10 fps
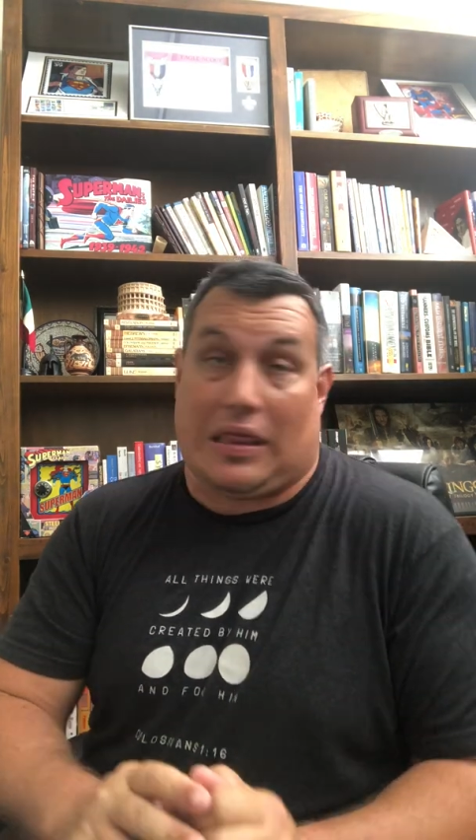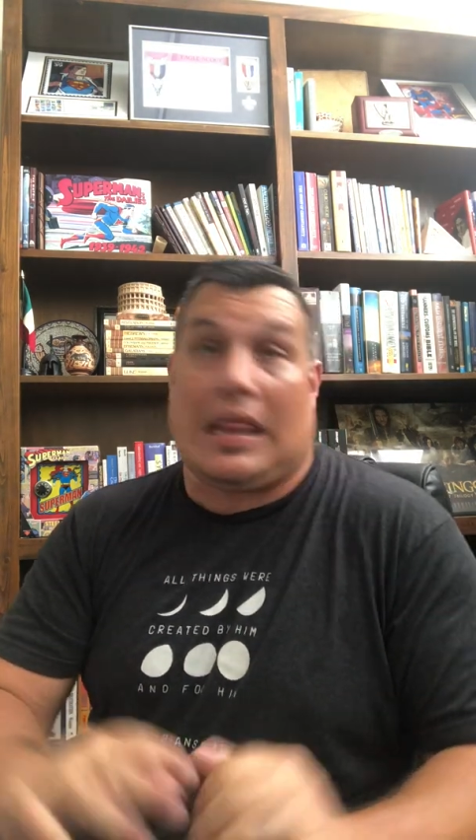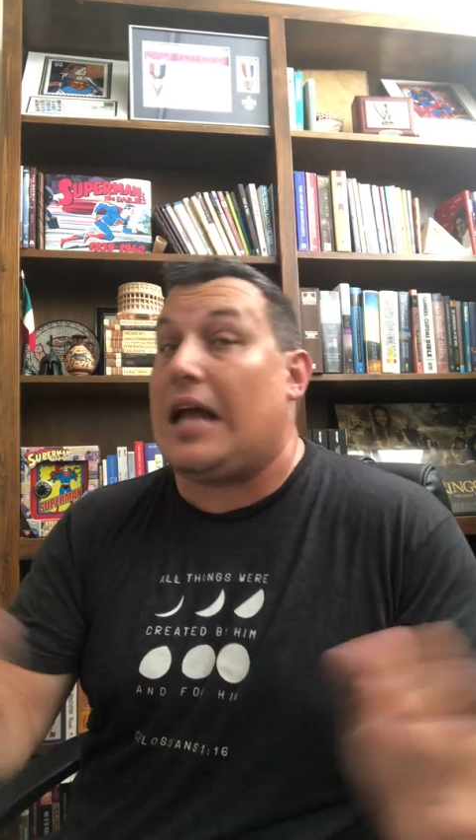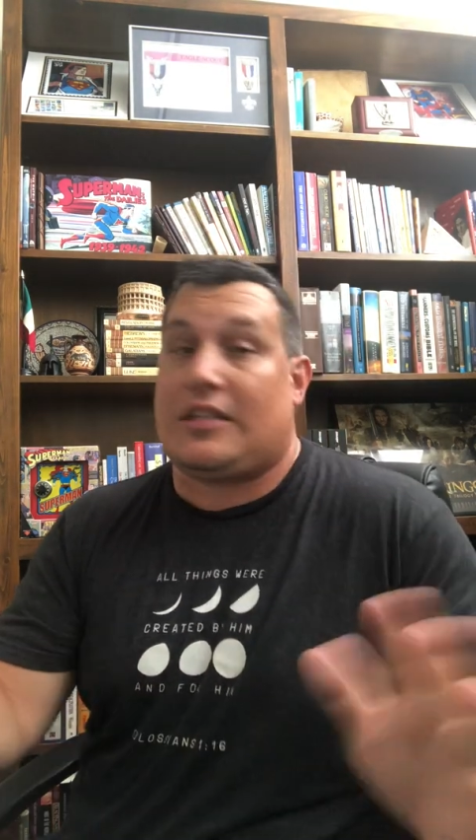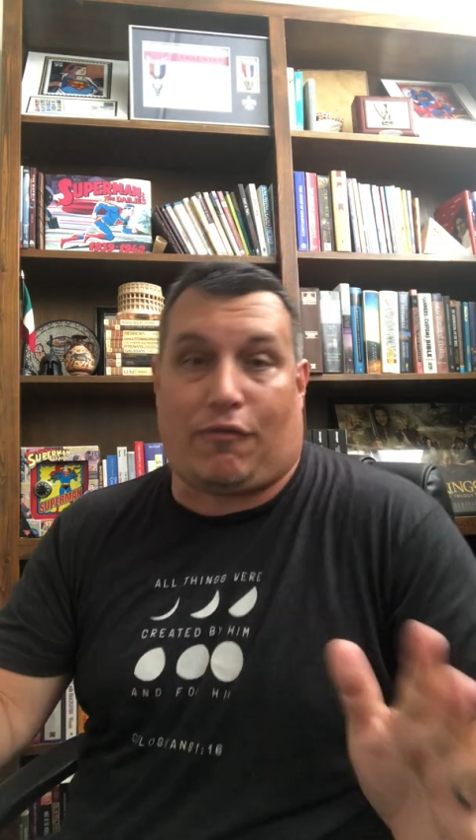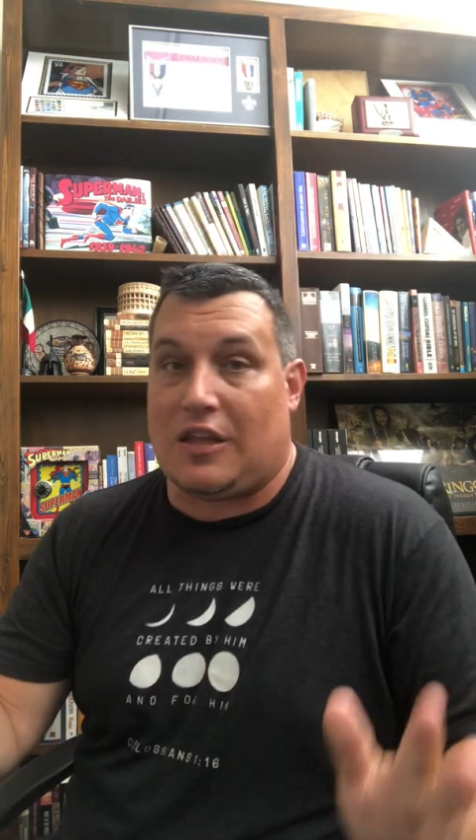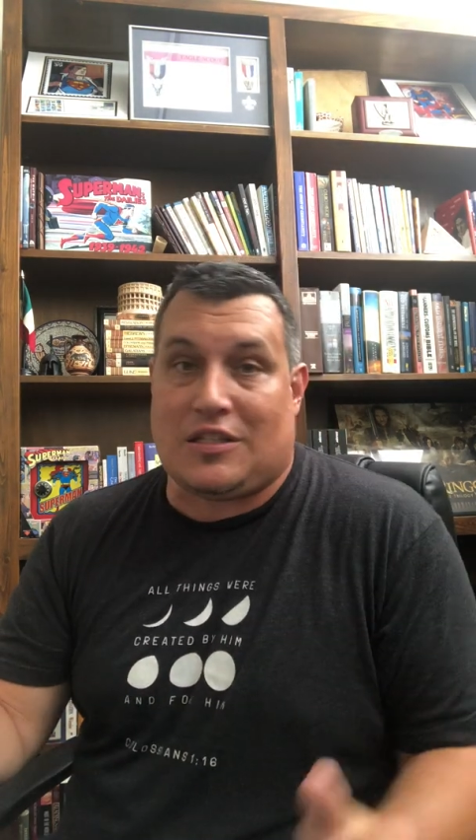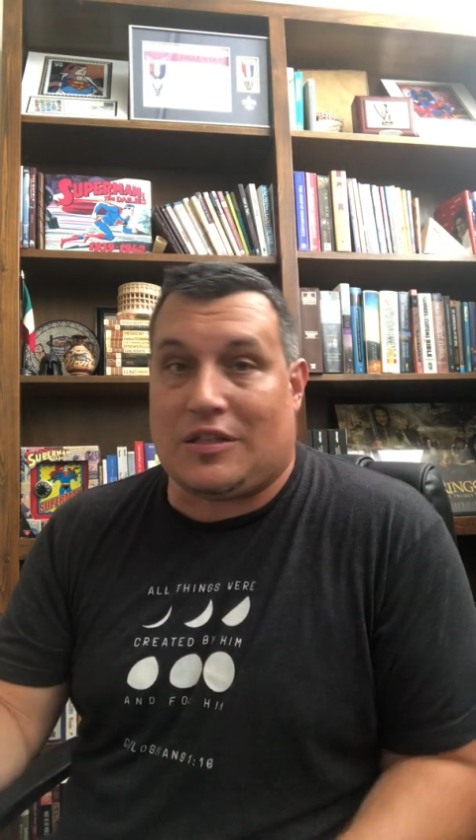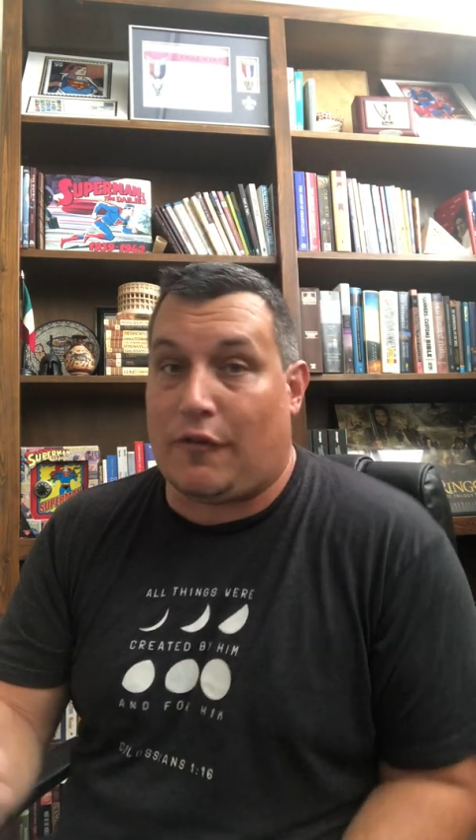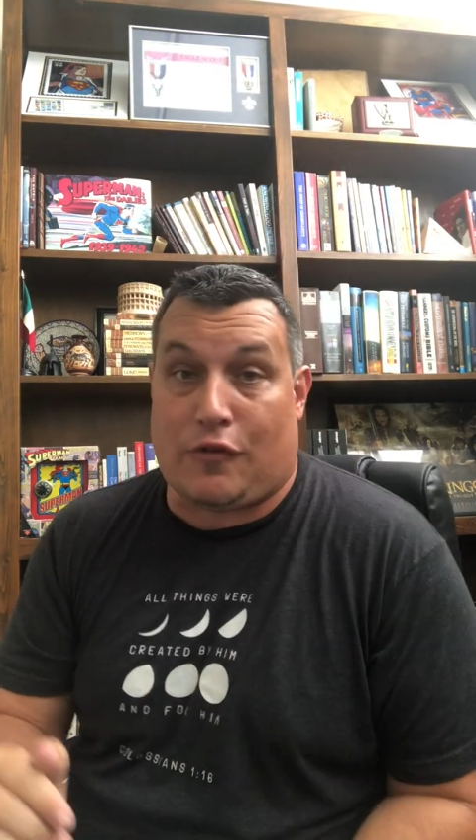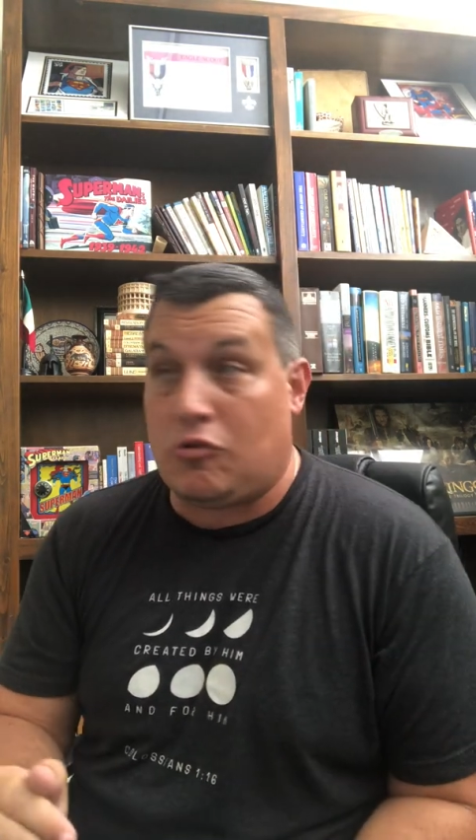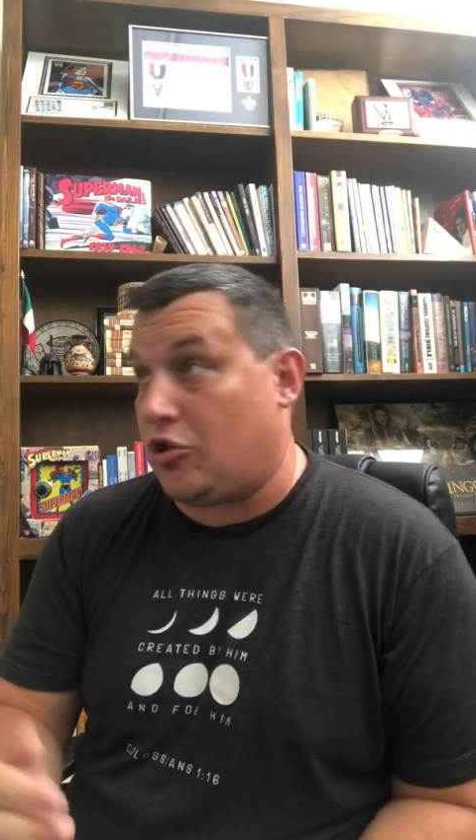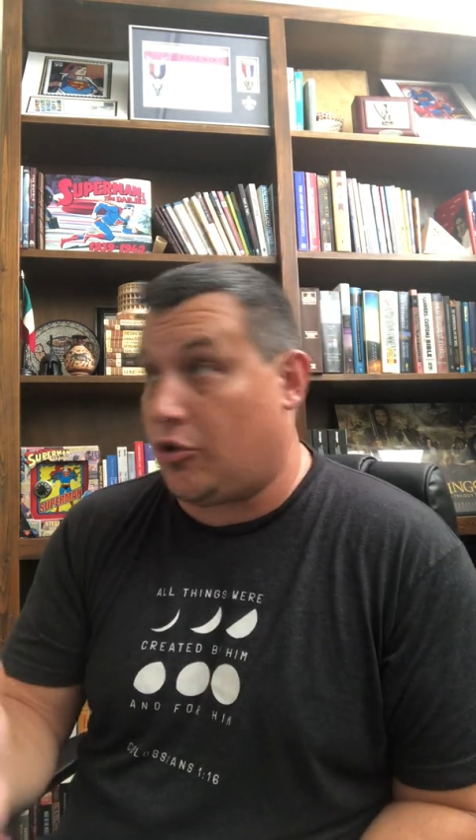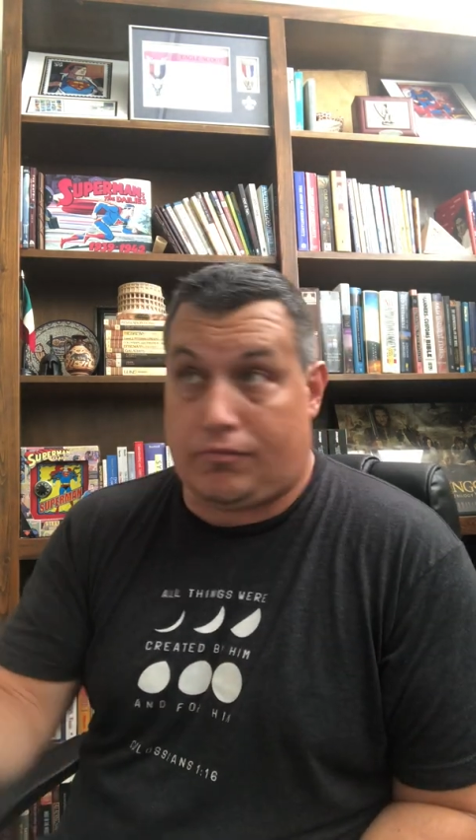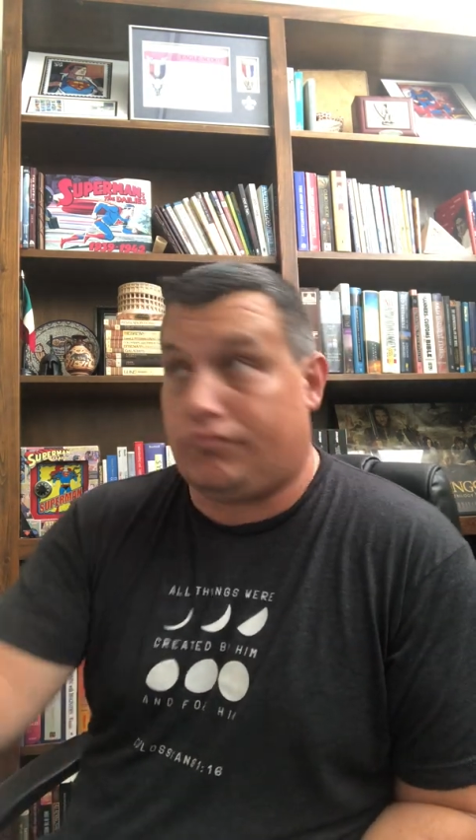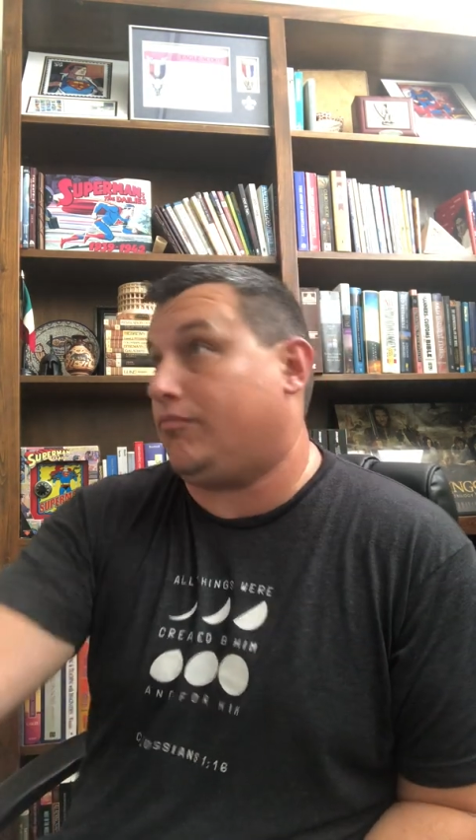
lots of things in the future.